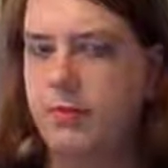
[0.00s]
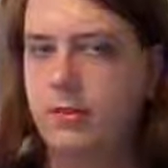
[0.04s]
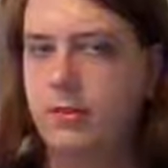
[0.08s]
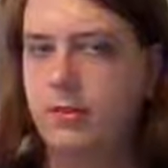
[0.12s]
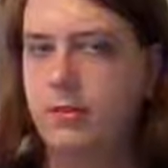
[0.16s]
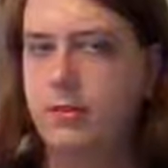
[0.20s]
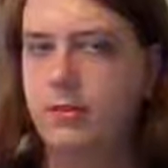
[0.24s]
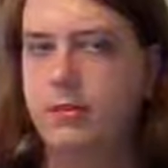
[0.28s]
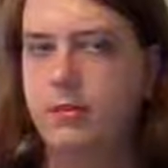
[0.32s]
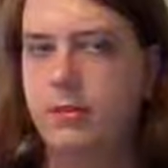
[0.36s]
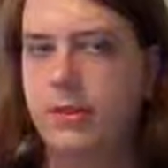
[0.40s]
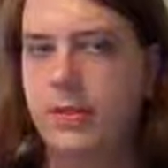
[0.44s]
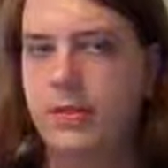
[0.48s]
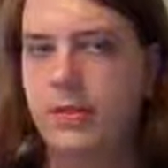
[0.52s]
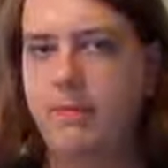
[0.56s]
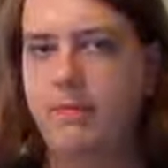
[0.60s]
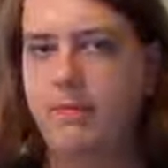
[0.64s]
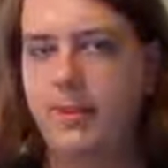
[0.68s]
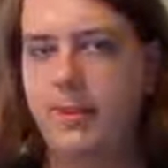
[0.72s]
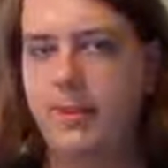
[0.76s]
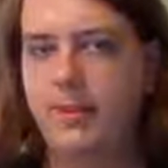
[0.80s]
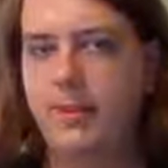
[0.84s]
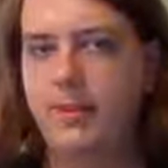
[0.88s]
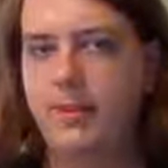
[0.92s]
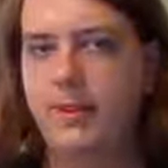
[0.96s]
to give
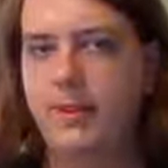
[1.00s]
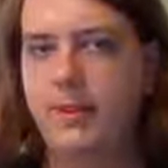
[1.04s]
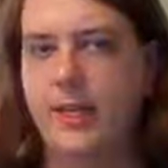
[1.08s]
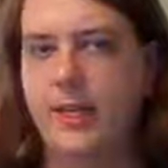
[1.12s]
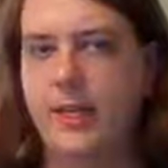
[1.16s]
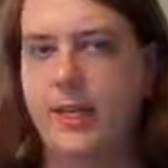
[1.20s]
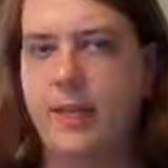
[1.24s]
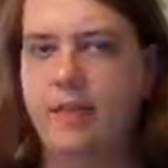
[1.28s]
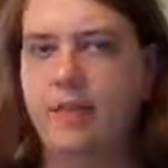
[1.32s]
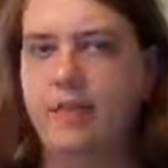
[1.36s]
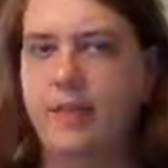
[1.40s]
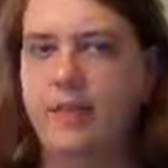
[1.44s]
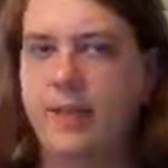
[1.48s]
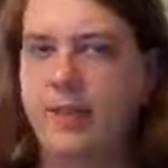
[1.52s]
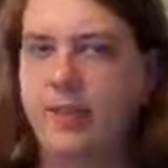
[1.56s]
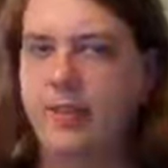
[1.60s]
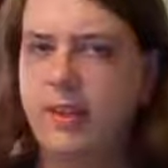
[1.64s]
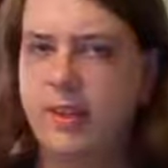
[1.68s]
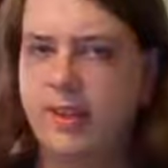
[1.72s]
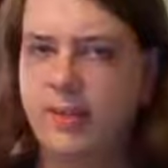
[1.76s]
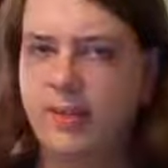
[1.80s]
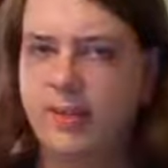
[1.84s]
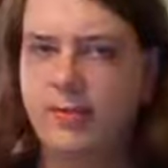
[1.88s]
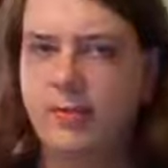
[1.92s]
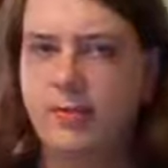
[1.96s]
me actual
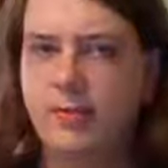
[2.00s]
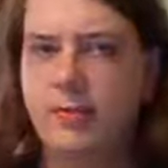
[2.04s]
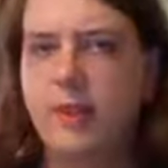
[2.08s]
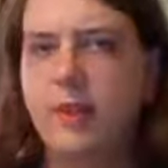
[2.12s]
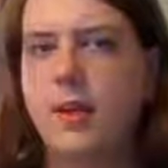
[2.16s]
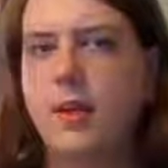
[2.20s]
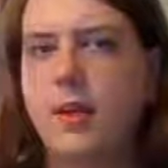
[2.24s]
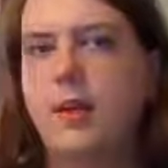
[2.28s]
directions.